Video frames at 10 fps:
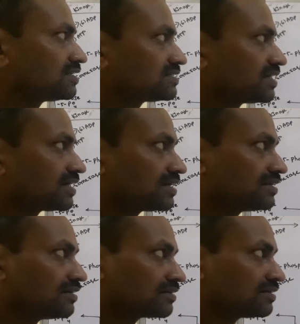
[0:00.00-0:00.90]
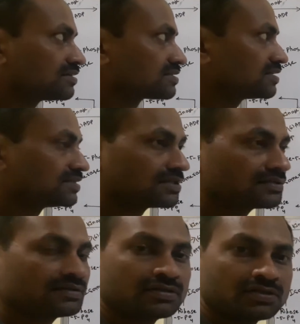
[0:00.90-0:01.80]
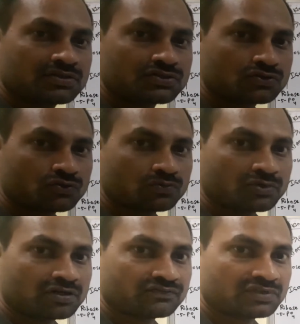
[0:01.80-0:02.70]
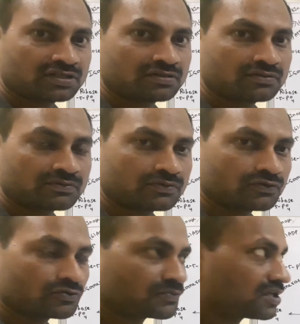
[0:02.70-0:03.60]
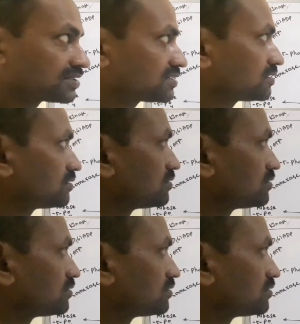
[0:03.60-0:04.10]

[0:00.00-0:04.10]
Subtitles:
cycle occurs in the stroma of the chloroplast.